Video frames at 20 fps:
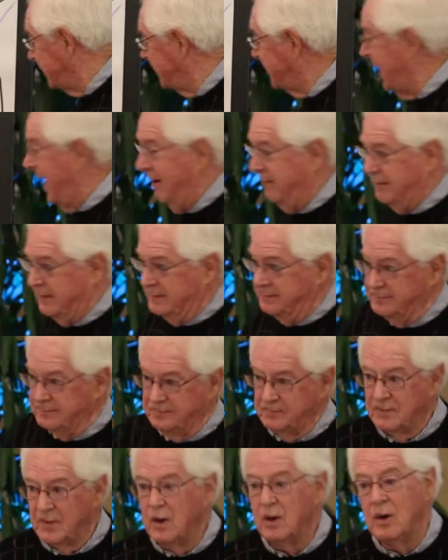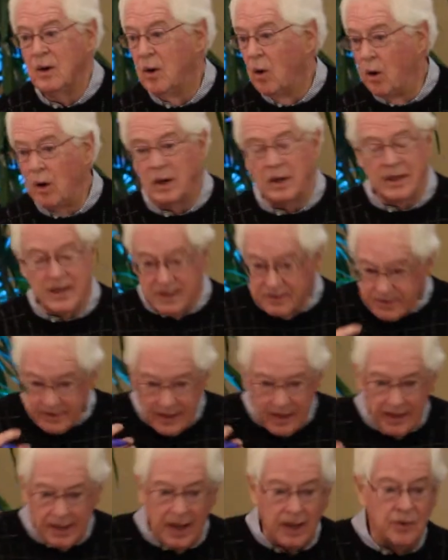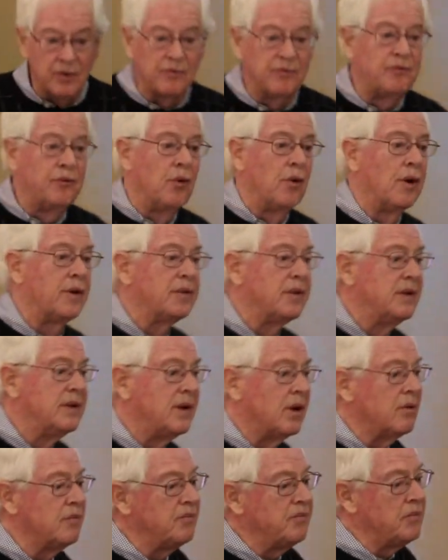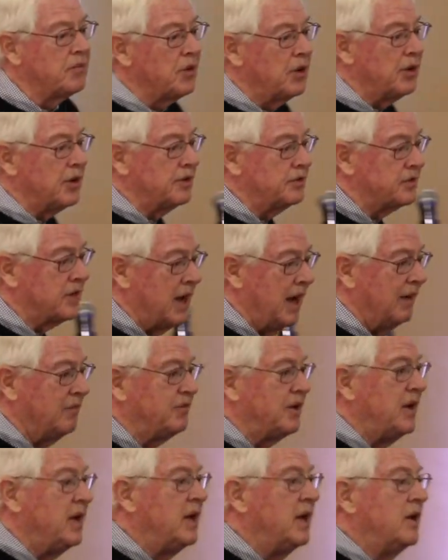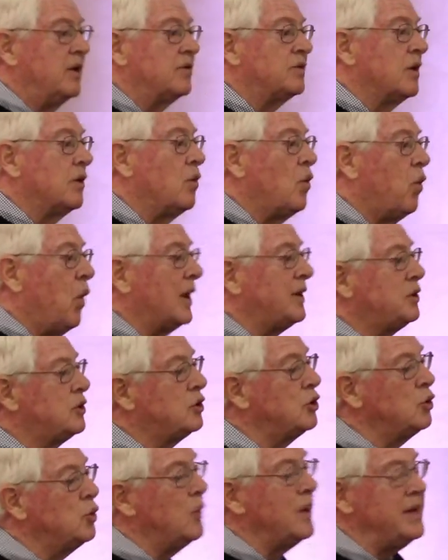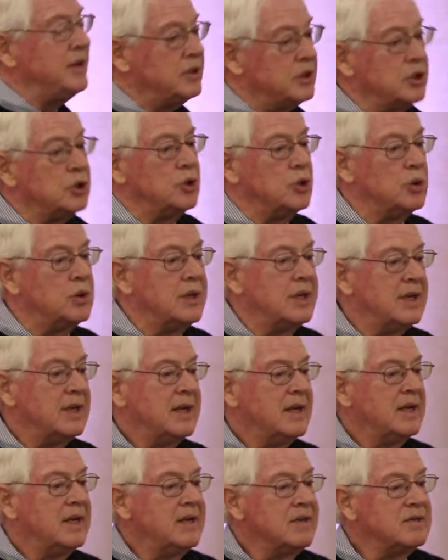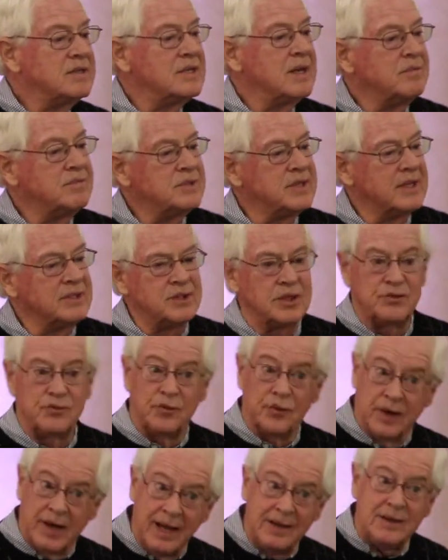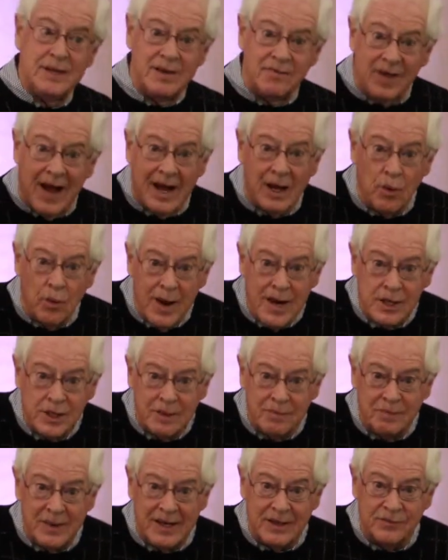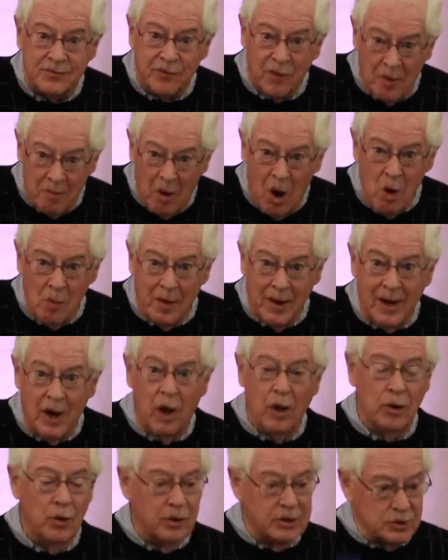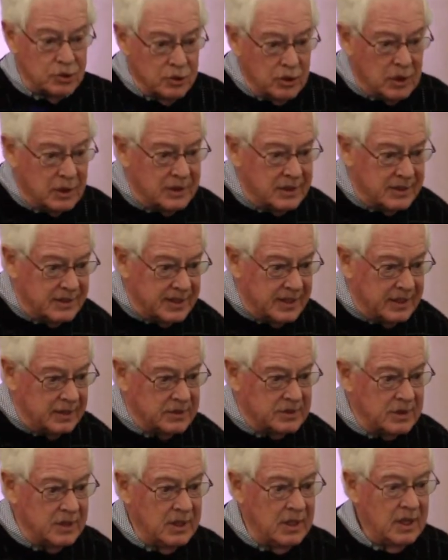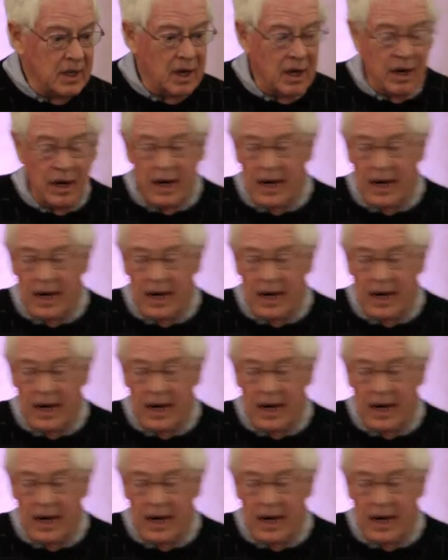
as tough. Or at least another fourth or third as tough. So what do we do? In some senses, forget the evaluation piece for a moment, although it's hooked to this, all